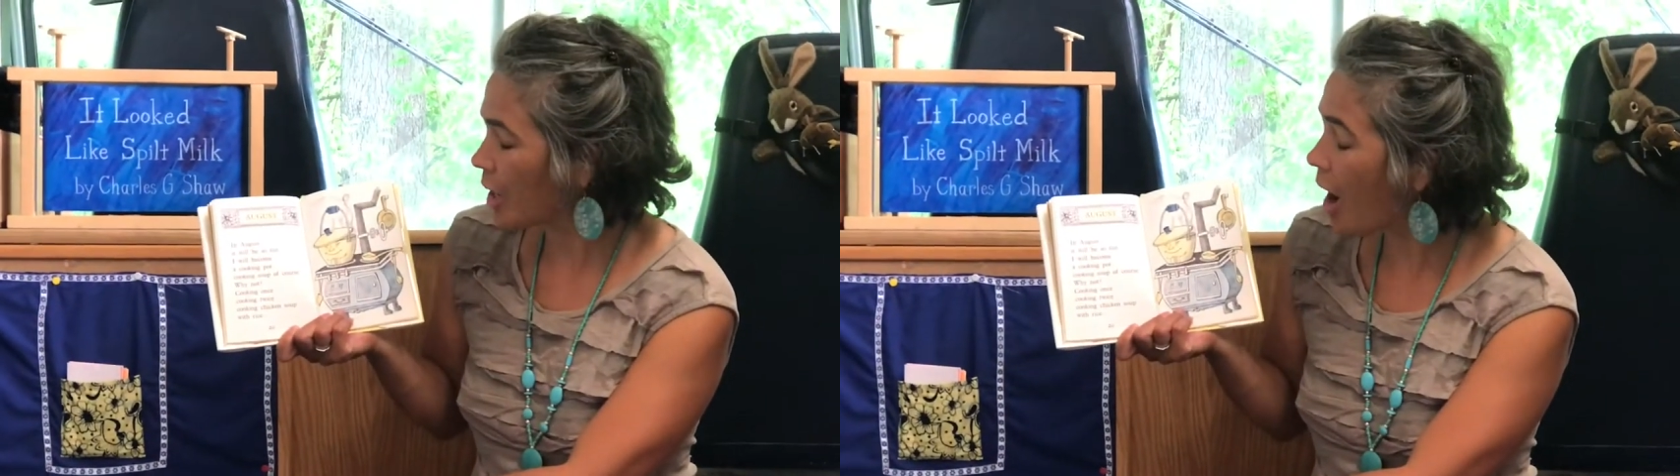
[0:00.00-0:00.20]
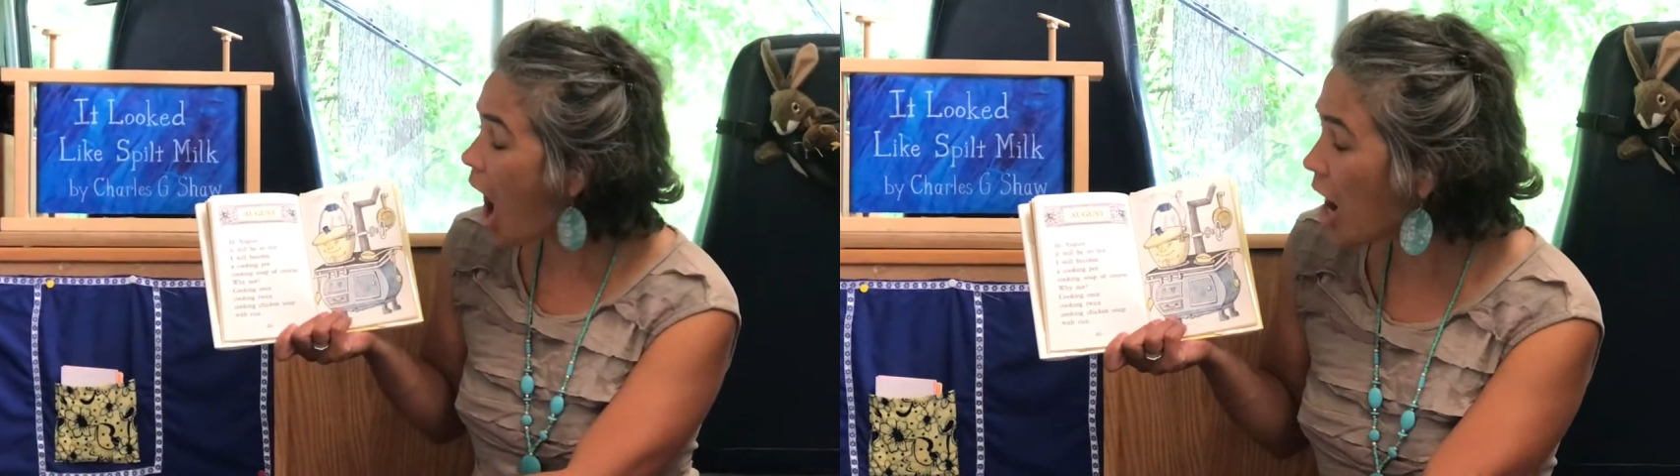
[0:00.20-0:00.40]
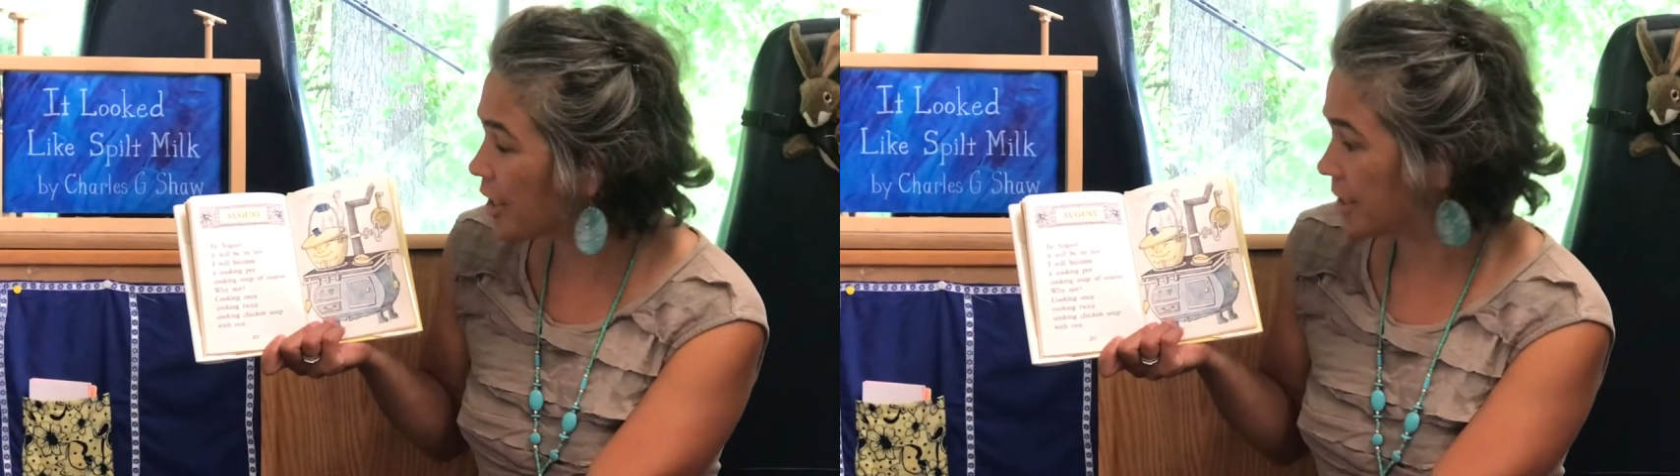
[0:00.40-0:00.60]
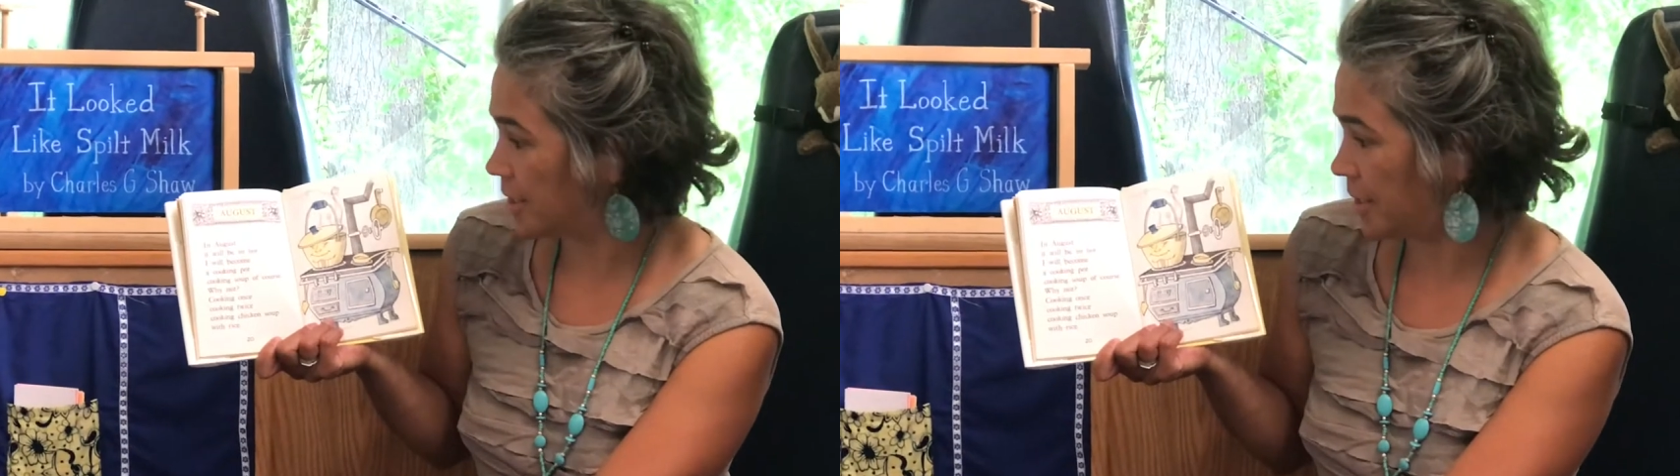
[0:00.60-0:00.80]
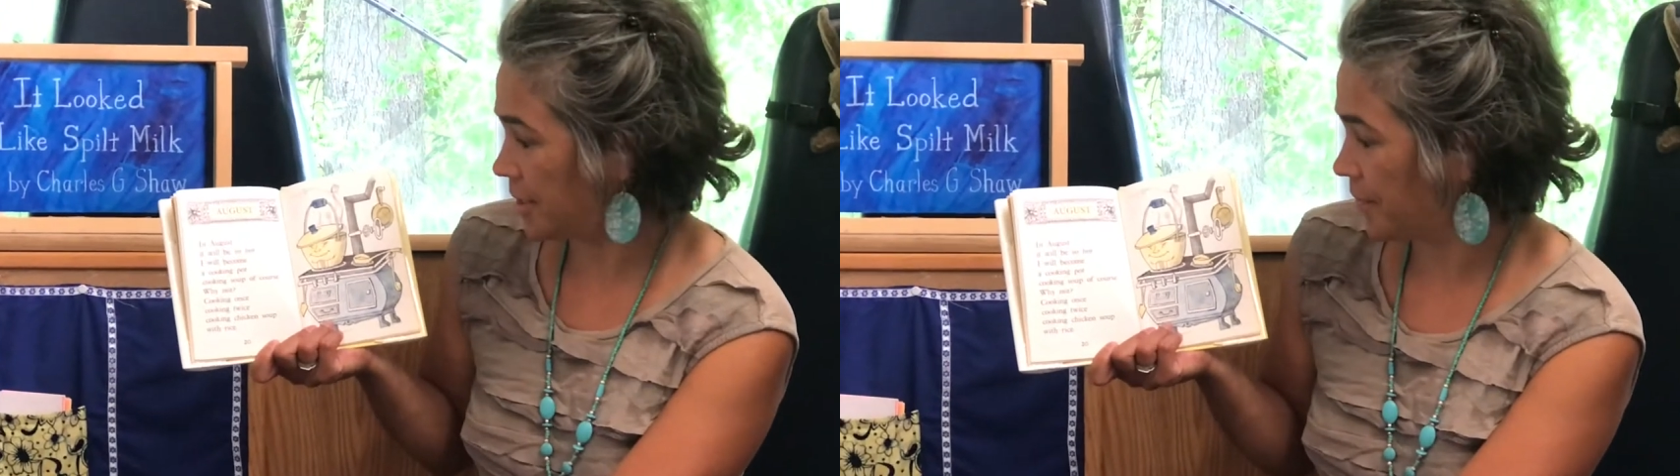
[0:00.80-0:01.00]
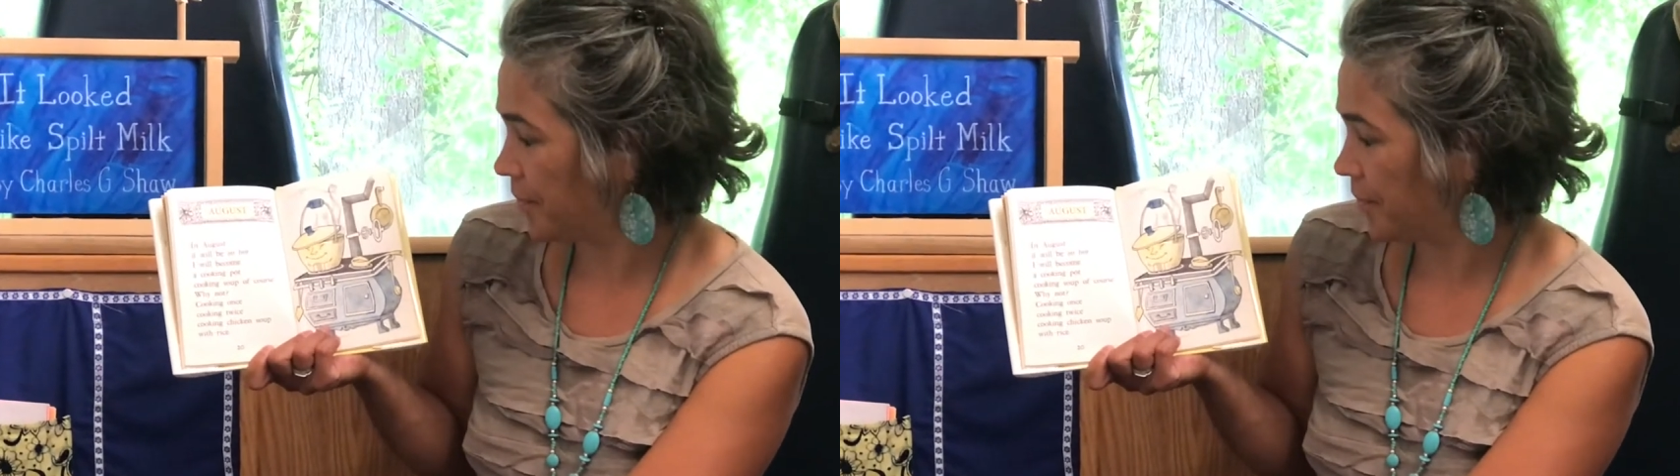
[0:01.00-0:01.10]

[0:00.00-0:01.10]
August.